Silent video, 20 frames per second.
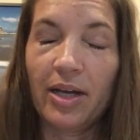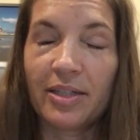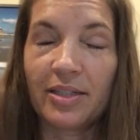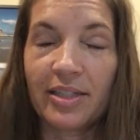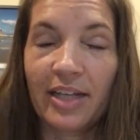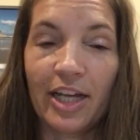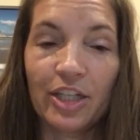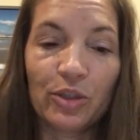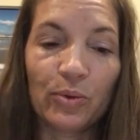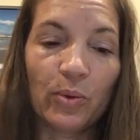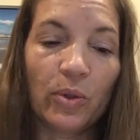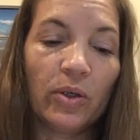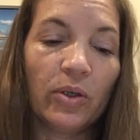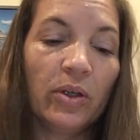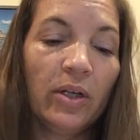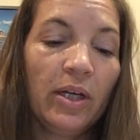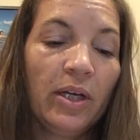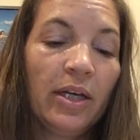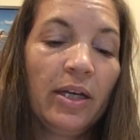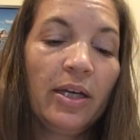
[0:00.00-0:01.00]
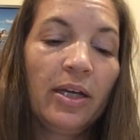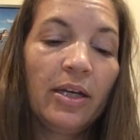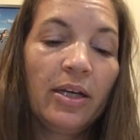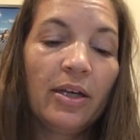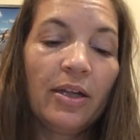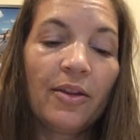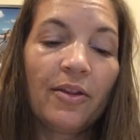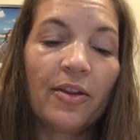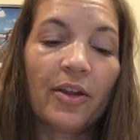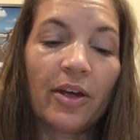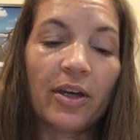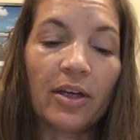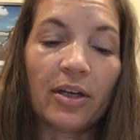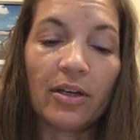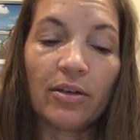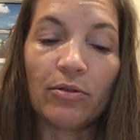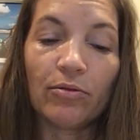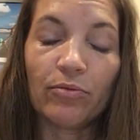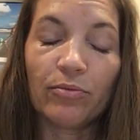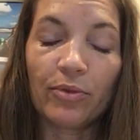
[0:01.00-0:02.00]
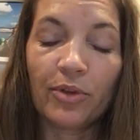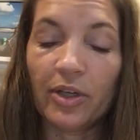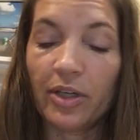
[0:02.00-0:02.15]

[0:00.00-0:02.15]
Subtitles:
schedule, the